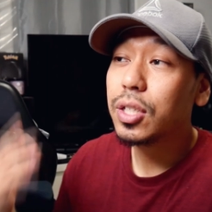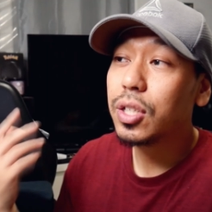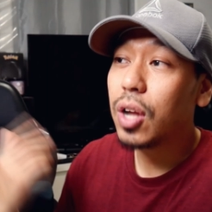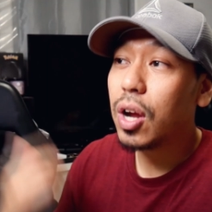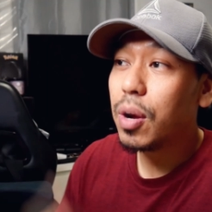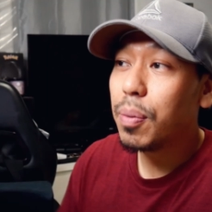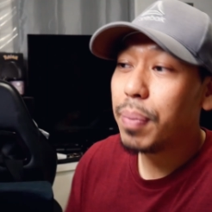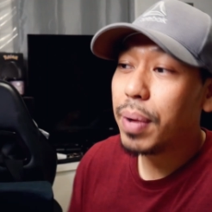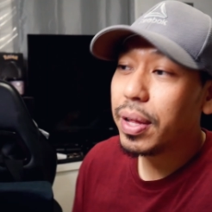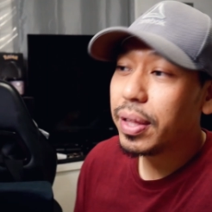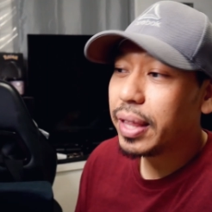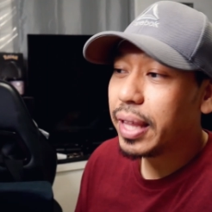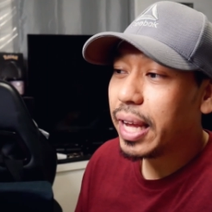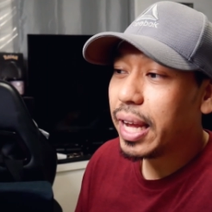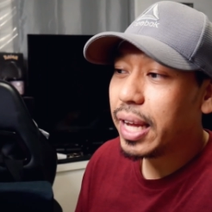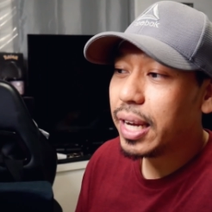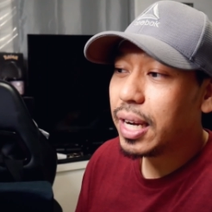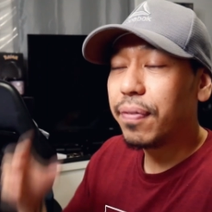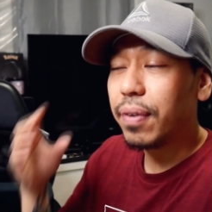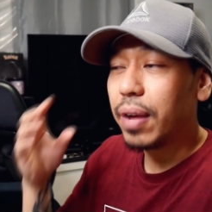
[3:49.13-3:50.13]
Sorry about
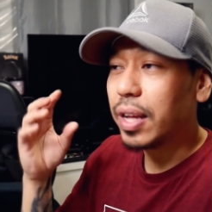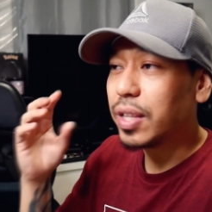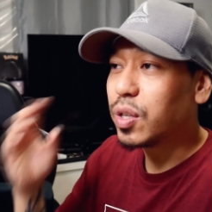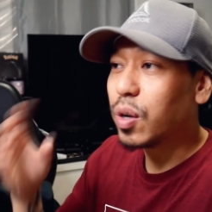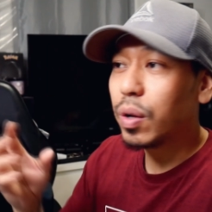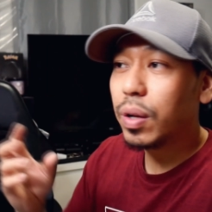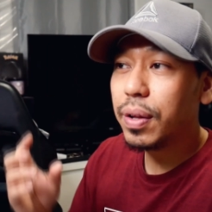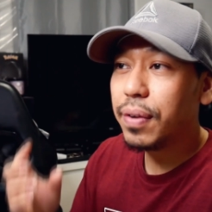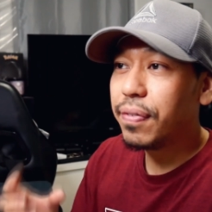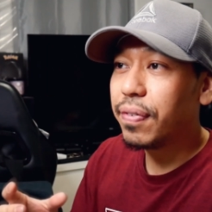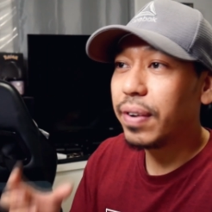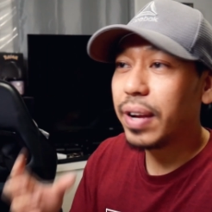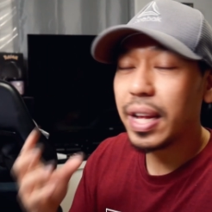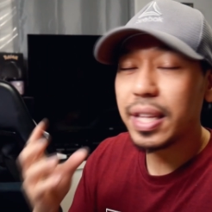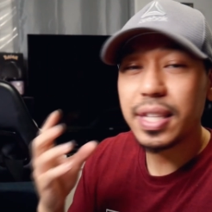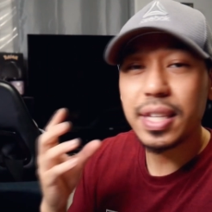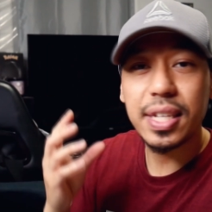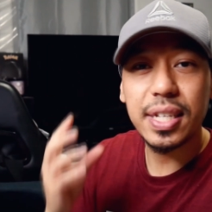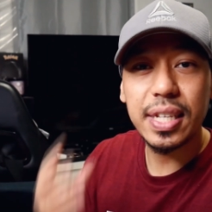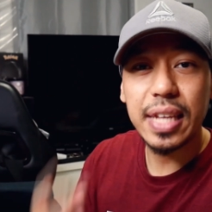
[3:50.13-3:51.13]
that. I totally
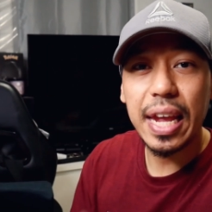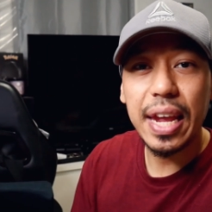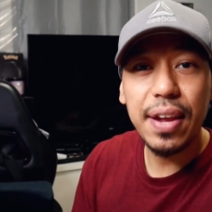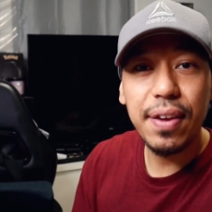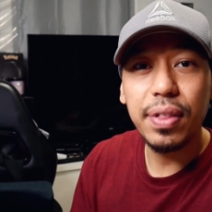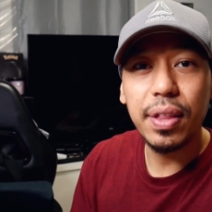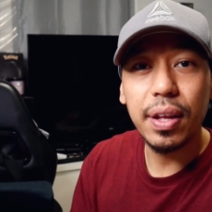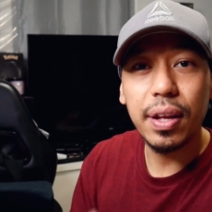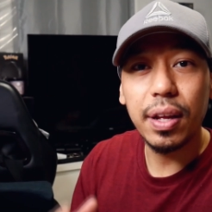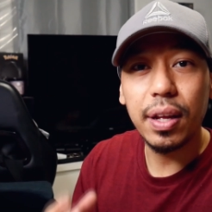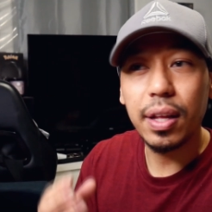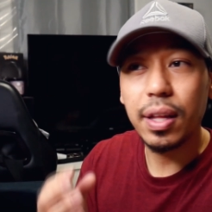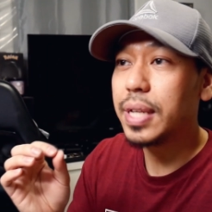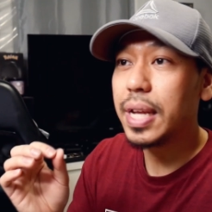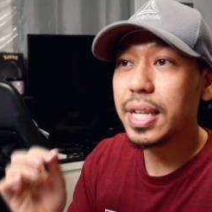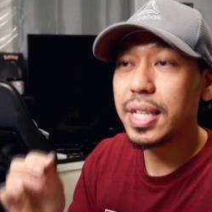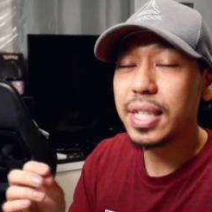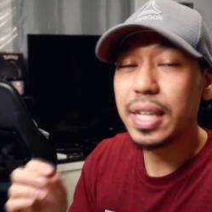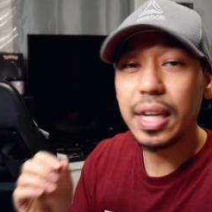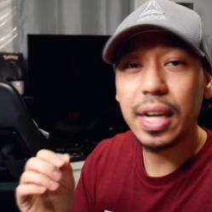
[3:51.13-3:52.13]
forgot to save the
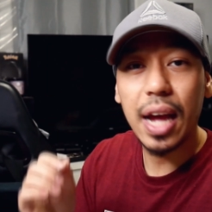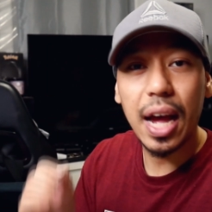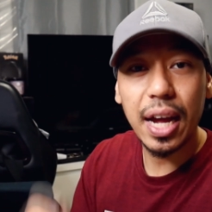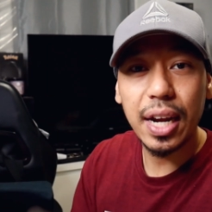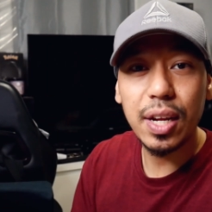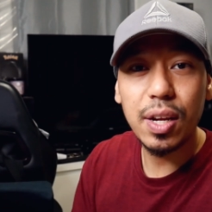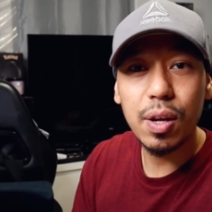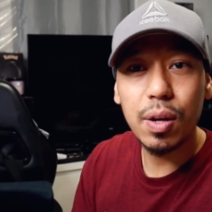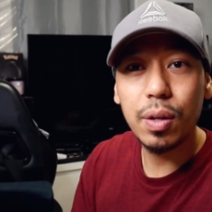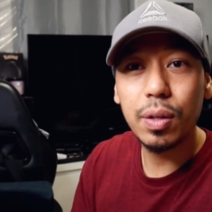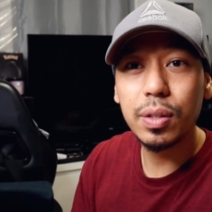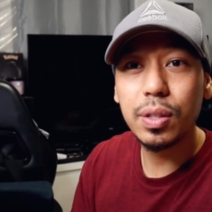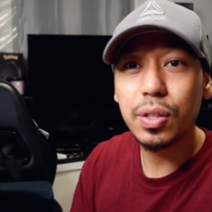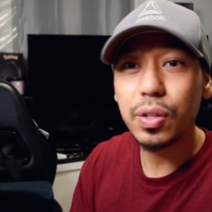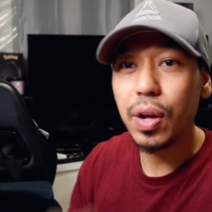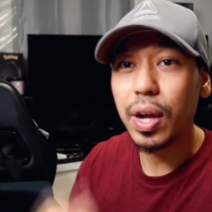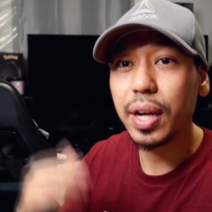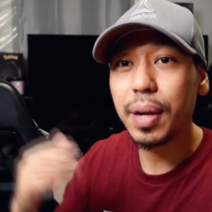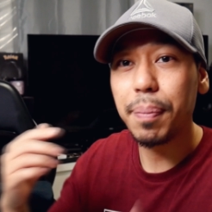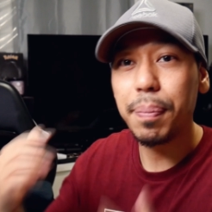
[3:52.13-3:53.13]
testing audios
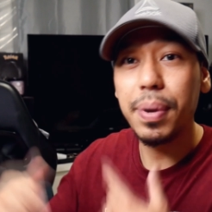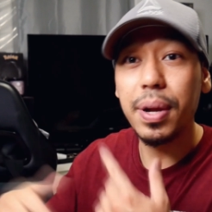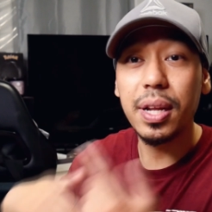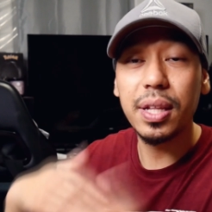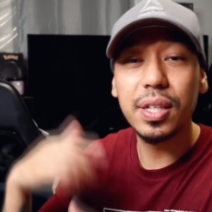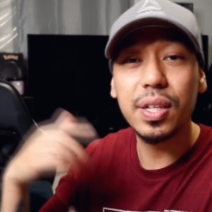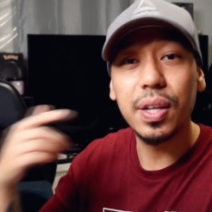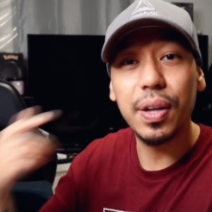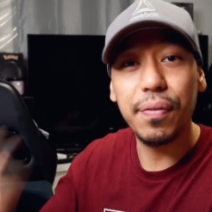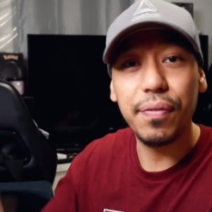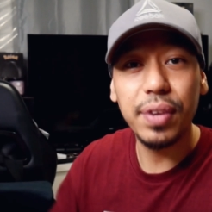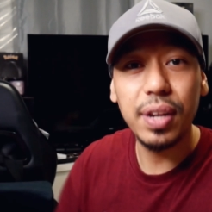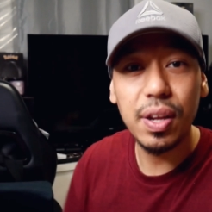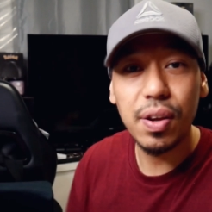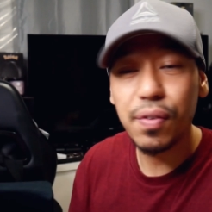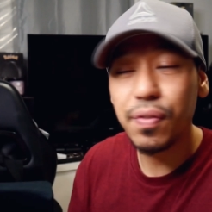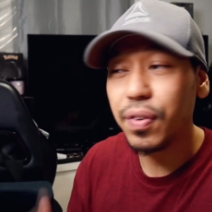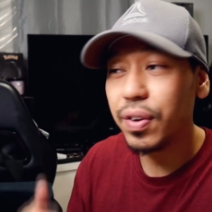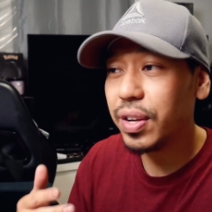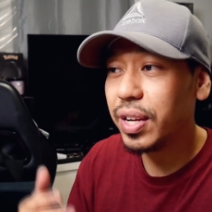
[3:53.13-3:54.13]
so I could put into the
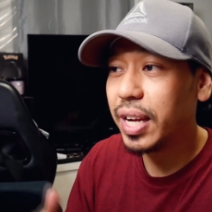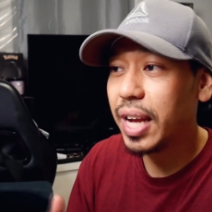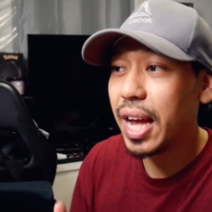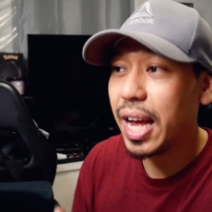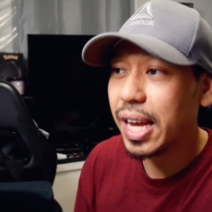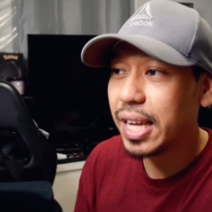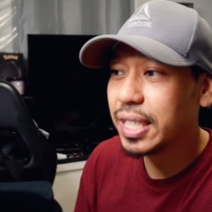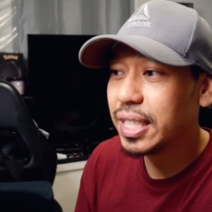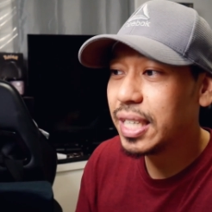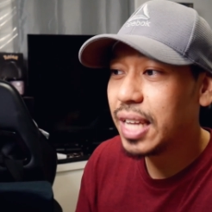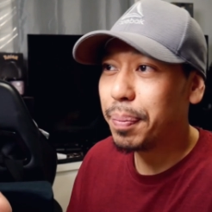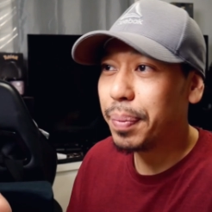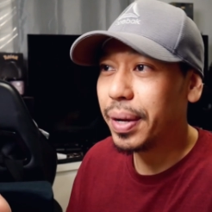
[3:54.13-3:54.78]
video for you guys.